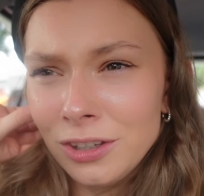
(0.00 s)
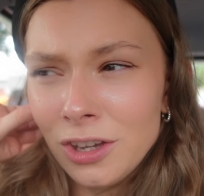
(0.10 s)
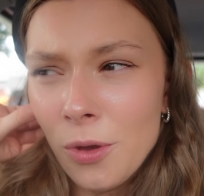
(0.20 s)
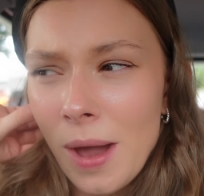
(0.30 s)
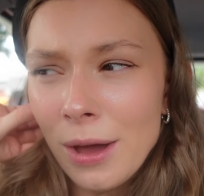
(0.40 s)

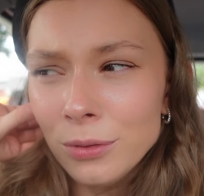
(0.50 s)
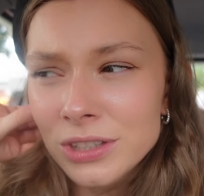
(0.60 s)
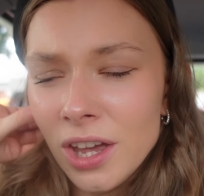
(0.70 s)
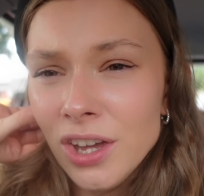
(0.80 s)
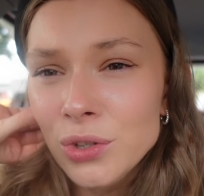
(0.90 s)
go
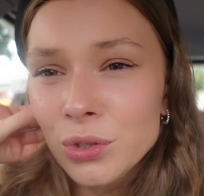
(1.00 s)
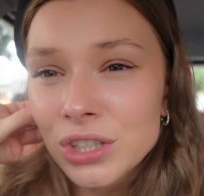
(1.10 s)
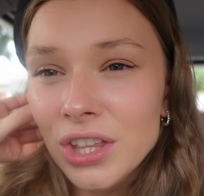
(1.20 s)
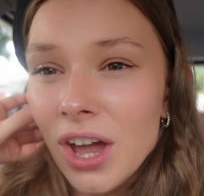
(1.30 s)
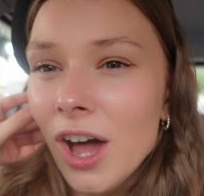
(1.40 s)
outside or
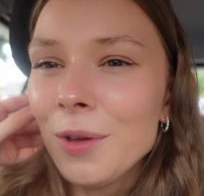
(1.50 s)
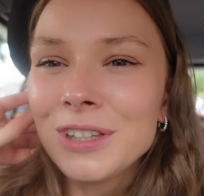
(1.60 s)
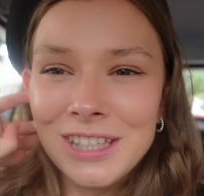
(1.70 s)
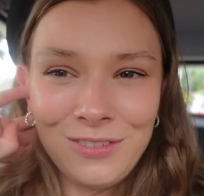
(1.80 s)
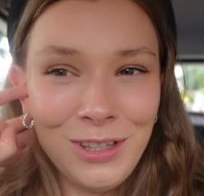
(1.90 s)
to the car
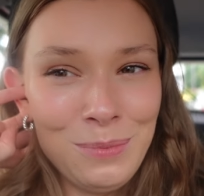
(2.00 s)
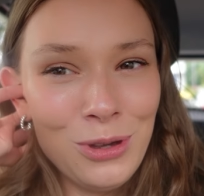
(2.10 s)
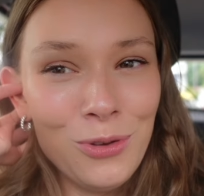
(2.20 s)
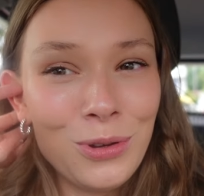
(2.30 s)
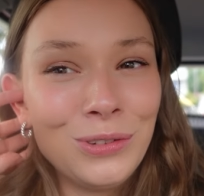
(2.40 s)
because I feel a bit
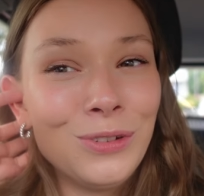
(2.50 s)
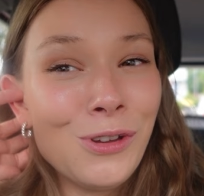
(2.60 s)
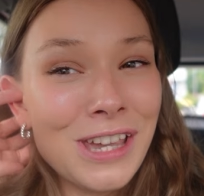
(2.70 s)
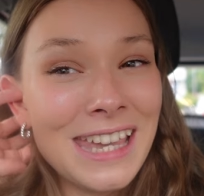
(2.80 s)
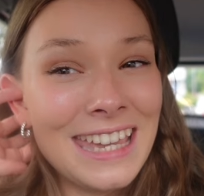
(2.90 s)
awkward
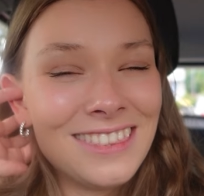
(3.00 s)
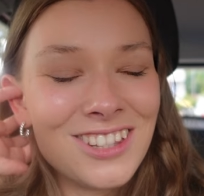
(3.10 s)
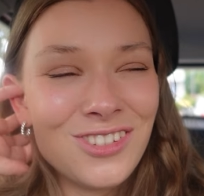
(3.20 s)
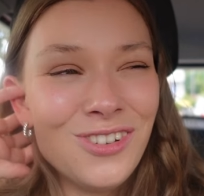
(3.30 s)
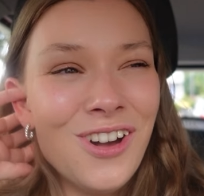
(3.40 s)
vlogging in the
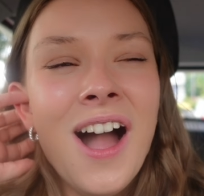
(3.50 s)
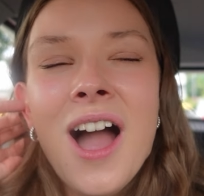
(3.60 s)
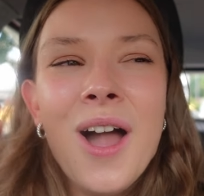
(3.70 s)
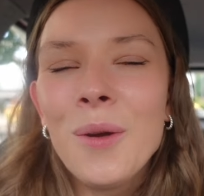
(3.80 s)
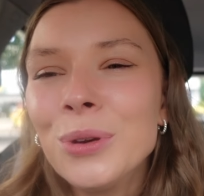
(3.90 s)
store.
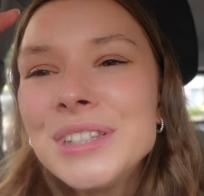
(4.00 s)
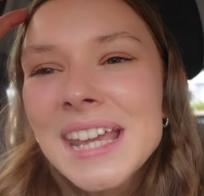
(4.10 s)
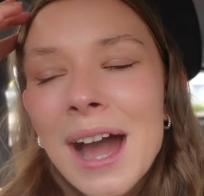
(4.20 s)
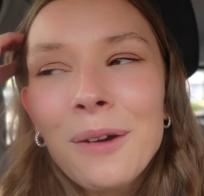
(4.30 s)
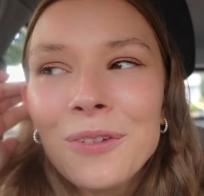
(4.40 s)
We'll see
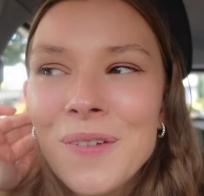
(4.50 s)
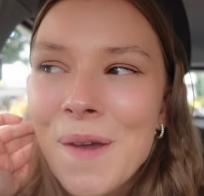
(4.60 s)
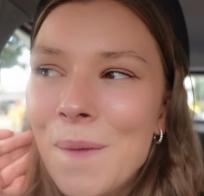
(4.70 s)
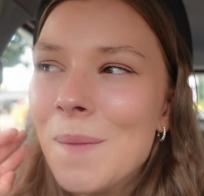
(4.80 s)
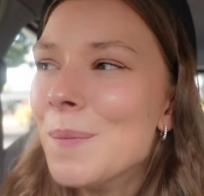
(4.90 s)
how I
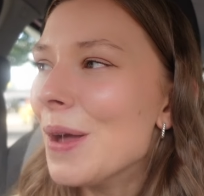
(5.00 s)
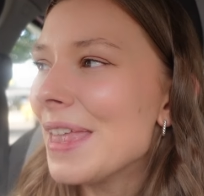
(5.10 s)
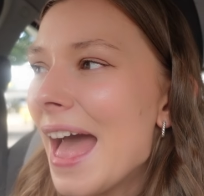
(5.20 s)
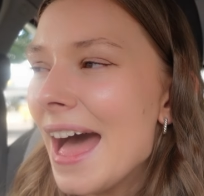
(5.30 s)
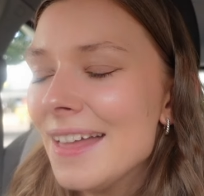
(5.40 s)
feel, but
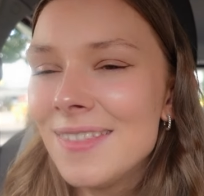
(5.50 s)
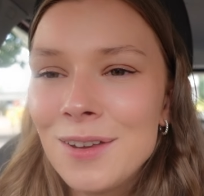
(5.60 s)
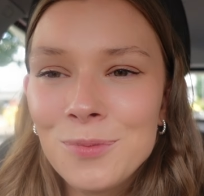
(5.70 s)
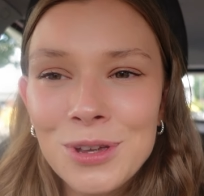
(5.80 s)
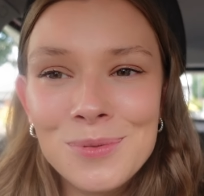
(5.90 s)
yeah, and
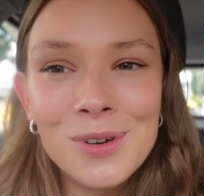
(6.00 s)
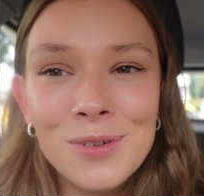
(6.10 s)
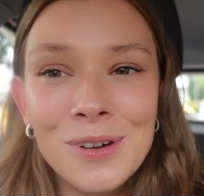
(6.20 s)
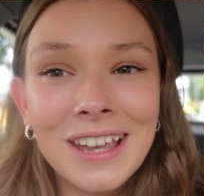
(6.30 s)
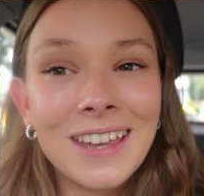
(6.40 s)
then we
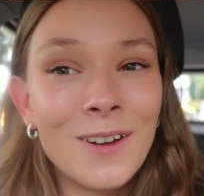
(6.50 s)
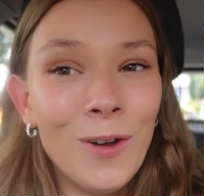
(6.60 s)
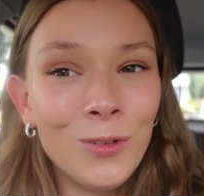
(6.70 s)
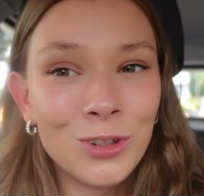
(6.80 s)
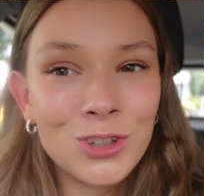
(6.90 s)
will kick
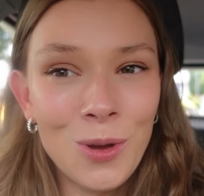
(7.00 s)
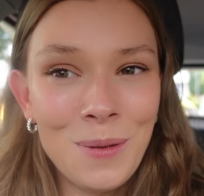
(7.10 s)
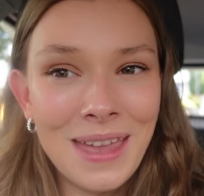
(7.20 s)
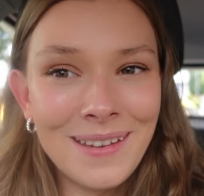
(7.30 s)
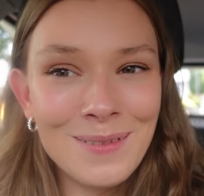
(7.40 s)
off
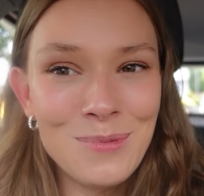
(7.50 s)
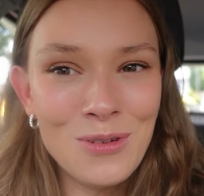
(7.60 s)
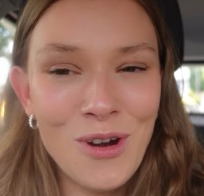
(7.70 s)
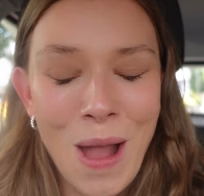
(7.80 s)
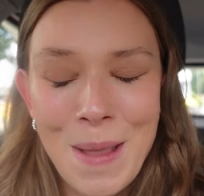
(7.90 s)
shopping.
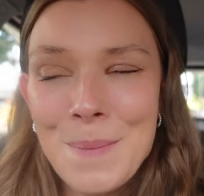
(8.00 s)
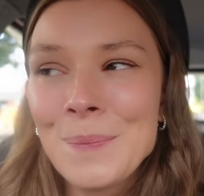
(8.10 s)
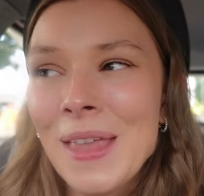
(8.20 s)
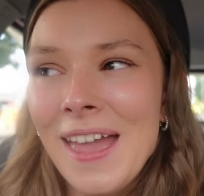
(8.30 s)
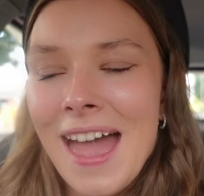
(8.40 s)
But right,
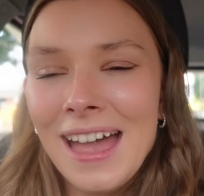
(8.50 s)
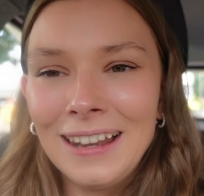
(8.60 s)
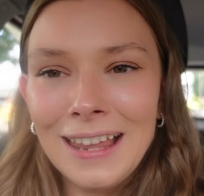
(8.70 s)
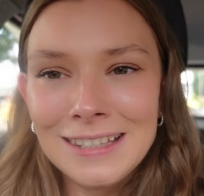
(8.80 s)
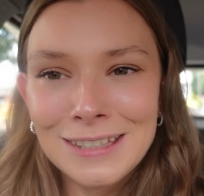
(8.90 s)

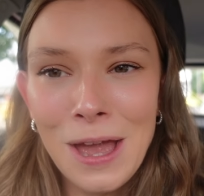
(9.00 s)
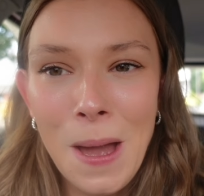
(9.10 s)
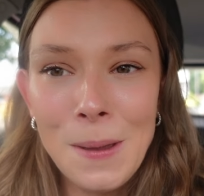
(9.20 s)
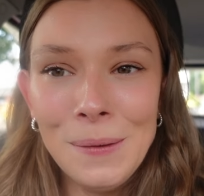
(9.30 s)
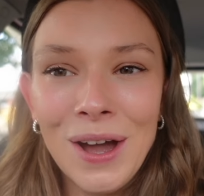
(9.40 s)
let's go.
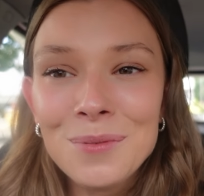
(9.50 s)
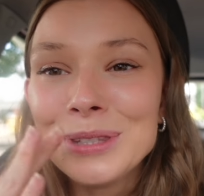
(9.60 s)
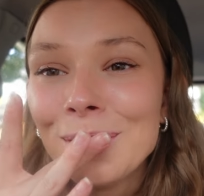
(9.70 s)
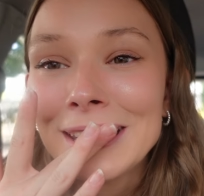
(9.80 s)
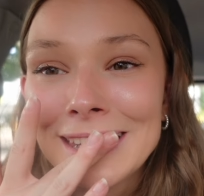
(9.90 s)
I'm
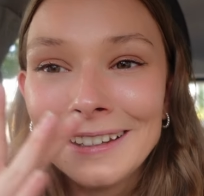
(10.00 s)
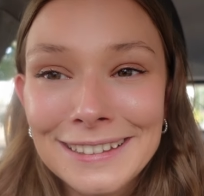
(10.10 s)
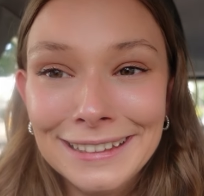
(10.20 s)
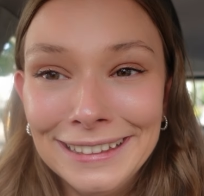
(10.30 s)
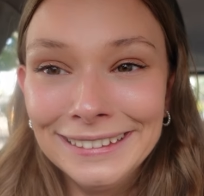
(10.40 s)
so
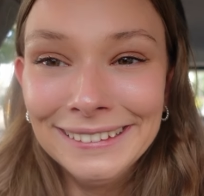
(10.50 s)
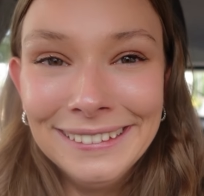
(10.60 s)
excited.